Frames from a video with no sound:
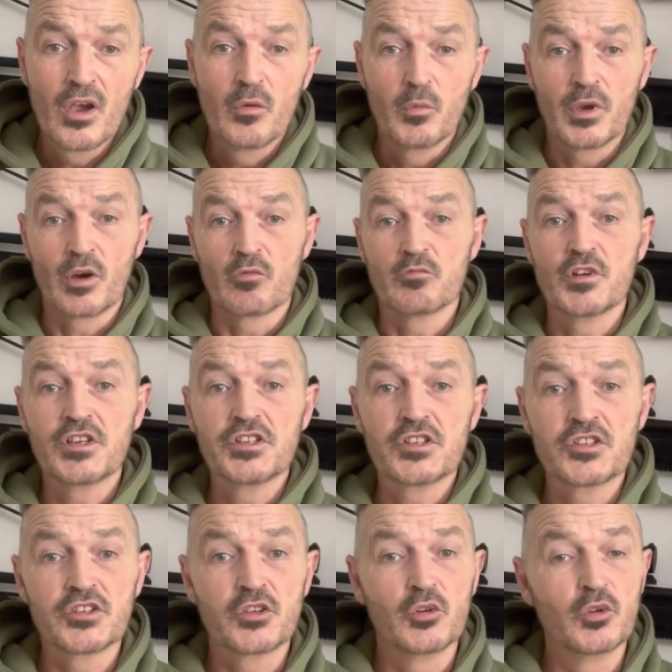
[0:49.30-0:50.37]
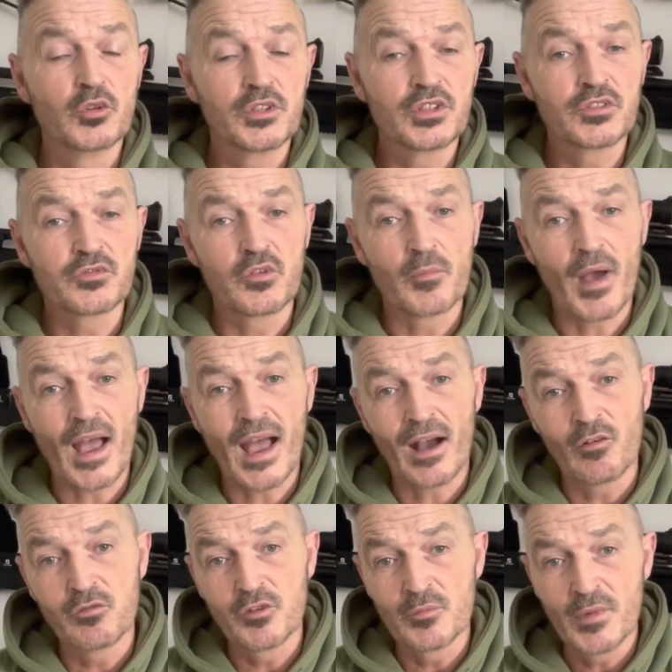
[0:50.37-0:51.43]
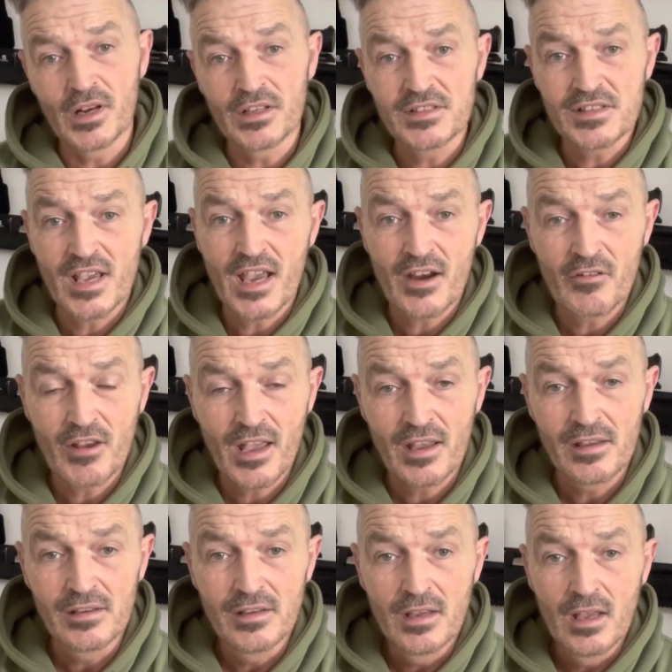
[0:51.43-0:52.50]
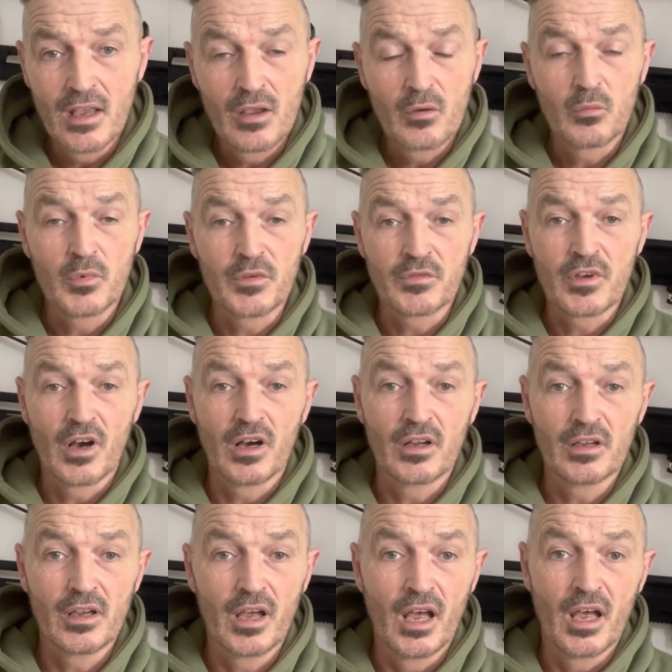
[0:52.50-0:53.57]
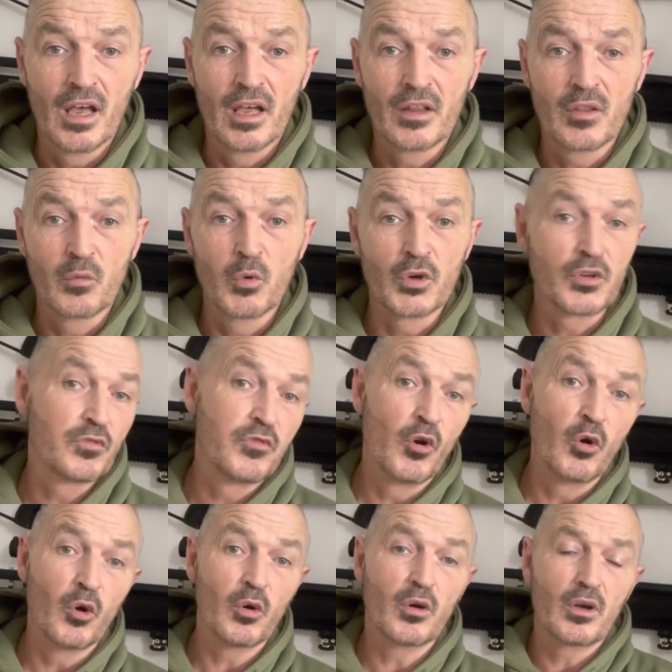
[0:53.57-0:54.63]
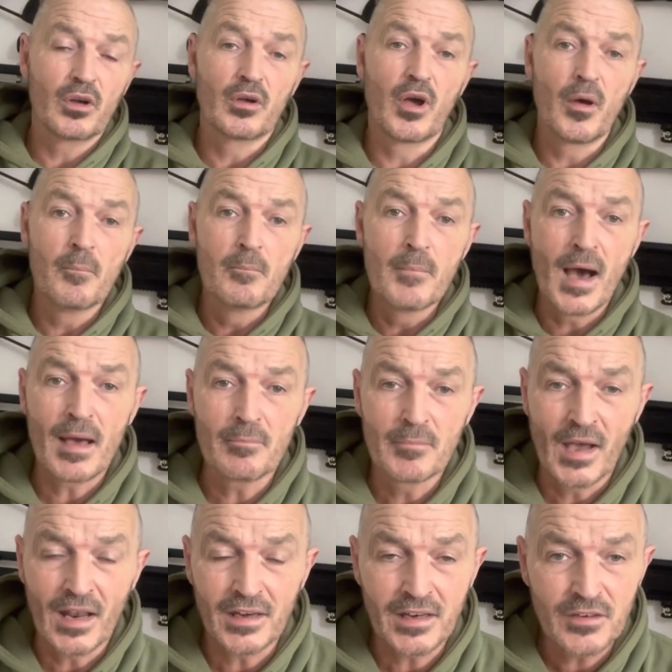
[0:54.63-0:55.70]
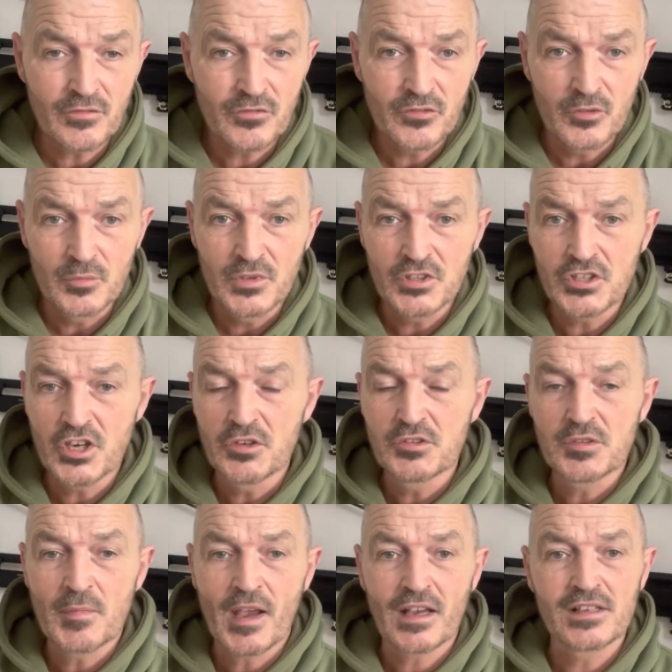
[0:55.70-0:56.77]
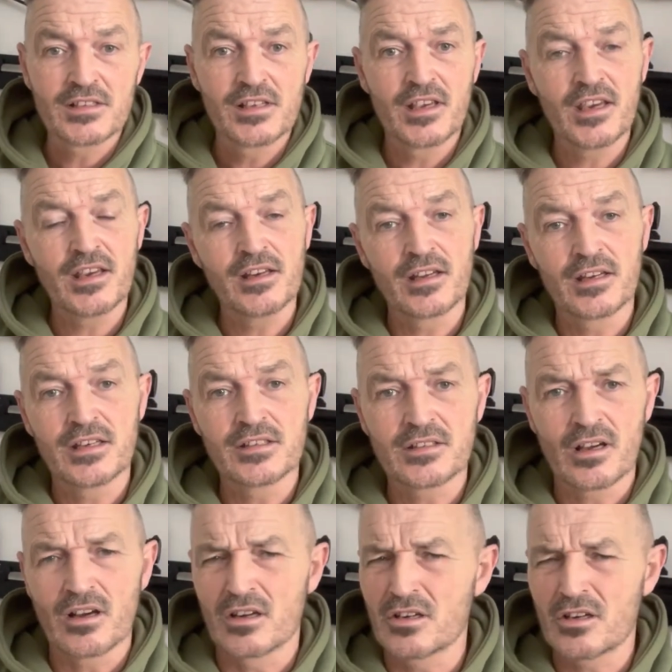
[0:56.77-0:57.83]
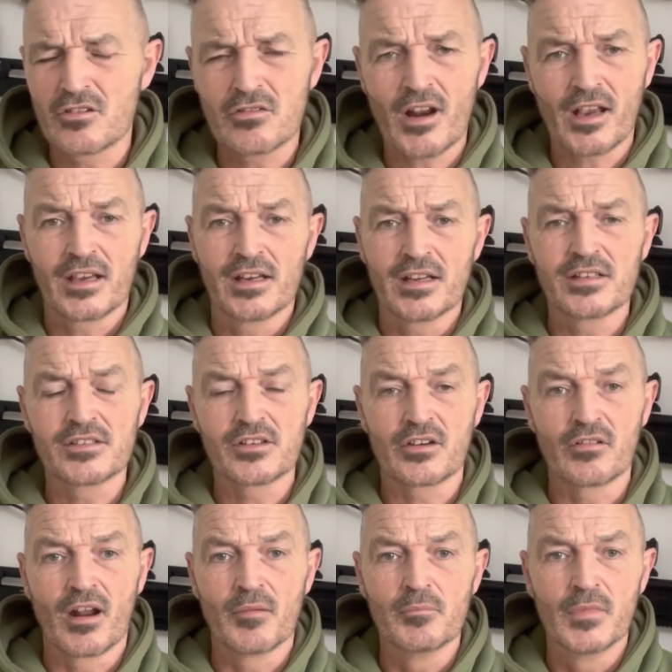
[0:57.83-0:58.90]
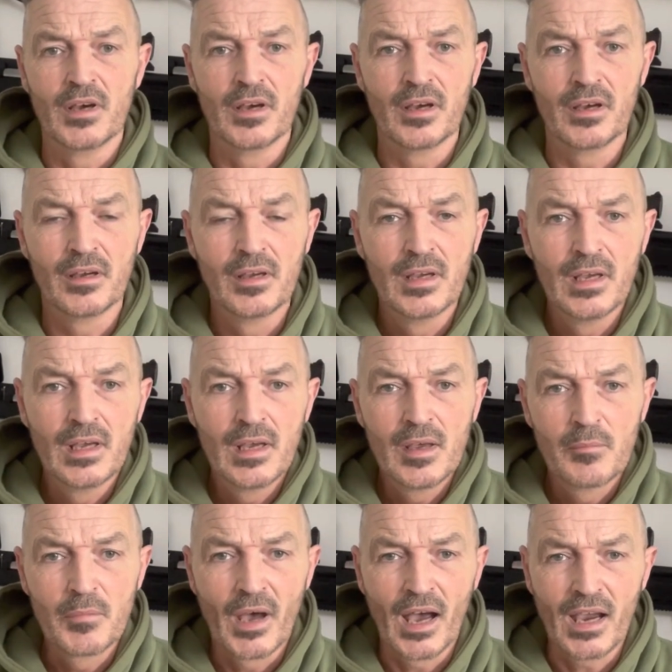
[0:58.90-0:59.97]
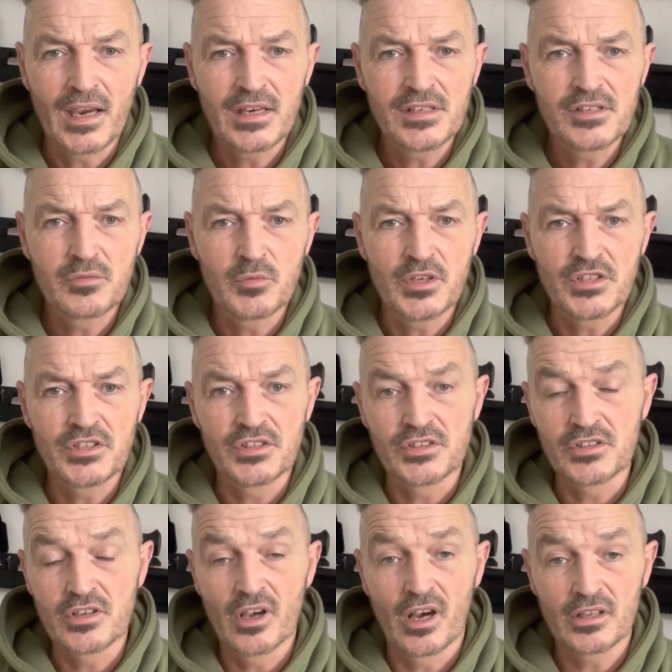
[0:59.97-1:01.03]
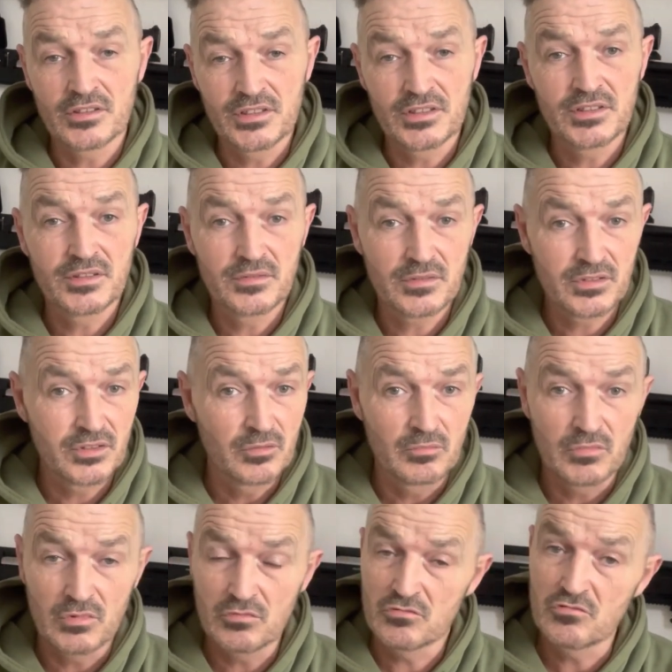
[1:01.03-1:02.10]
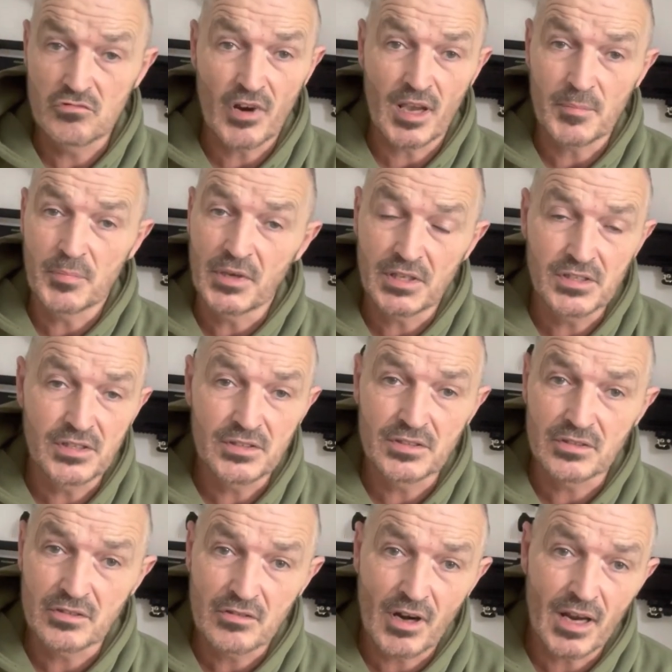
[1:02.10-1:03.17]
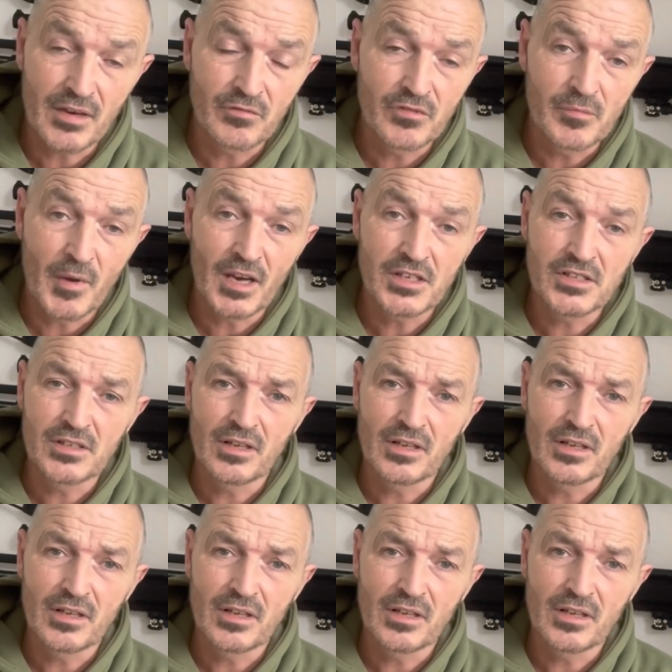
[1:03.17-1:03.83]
We've got Richard Saunders from Alpha Militaria. We've got the wonderful Matt Manning from the Shooter magazine, and he's got a cracking Instagram page which has got some great pictures and great information